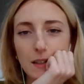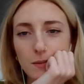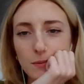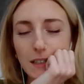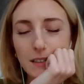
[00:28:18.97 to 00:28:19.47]

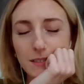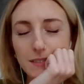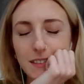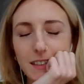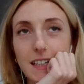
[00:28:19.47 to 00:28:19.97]

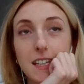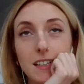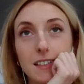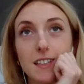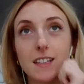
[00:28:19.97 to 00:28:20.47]
Well, I
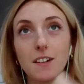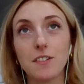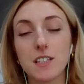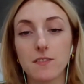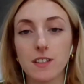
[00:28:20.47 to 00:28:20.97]
think the
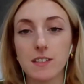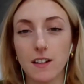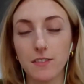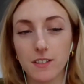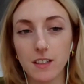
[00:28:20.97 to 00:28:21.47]
narrative has
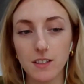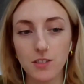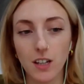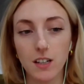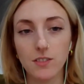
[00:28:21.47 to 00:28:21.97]
definitely
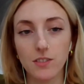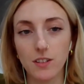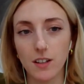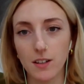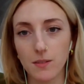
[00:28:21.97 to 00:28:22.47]
changed
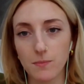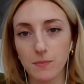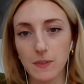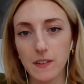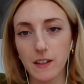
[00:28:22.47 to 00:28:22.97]

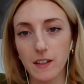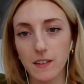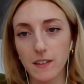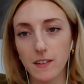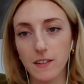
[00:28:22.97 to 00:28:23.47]

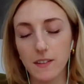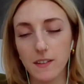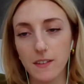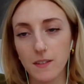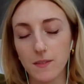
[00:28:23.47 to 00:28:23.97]
since
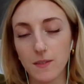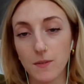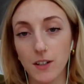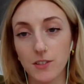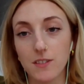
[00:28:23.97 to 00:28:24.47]
the
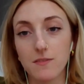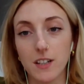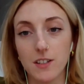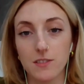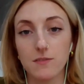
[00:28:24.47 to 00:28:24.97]
Russian
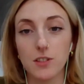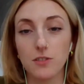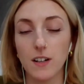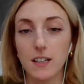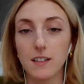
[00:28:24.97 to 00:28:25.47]
invasion of
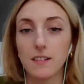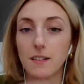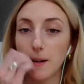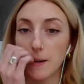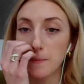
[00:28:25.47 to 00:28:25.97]
Ukraine.
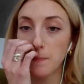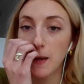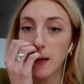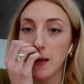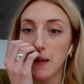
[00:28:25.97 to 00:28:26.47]

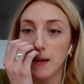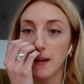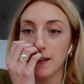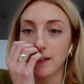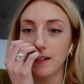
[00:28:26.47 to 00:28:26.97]

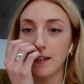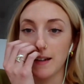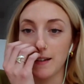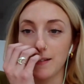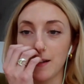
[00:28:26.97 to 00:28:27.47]
And
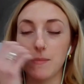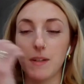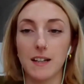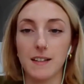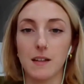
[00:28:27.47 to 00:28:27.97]
I mean,
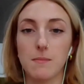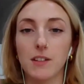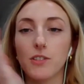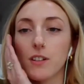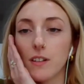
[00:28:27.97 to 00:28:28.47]
as I
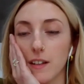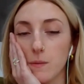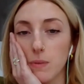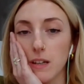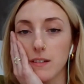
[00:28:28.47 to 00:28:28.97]
mentioned, there's
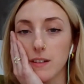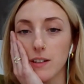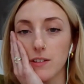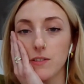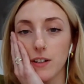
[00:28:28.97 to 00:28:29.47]
been a
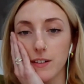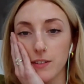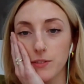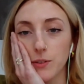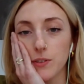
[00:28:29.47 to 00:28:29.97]
new
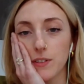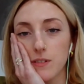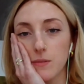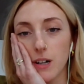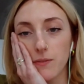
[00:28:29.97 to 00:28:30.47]
task force and
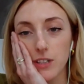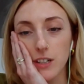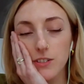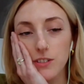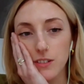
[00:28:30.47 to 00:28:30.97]
demand
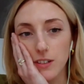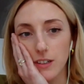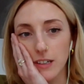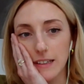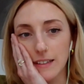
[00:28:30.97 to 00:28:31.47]
reduction
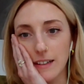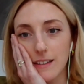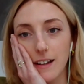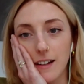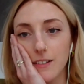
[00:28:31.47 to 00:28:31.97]
target set
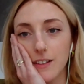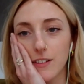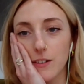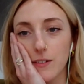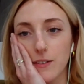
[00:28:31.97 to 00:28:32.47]
out. And
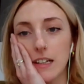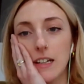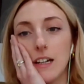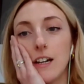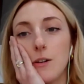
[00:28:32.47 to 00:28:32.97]
so I think
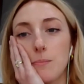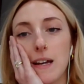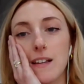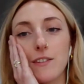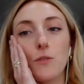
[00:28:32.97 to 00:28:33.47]

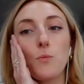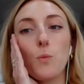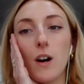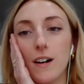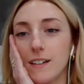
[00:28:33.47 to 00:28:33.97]
based on
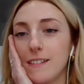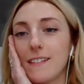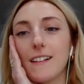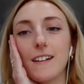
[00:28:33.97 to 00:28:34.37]
words,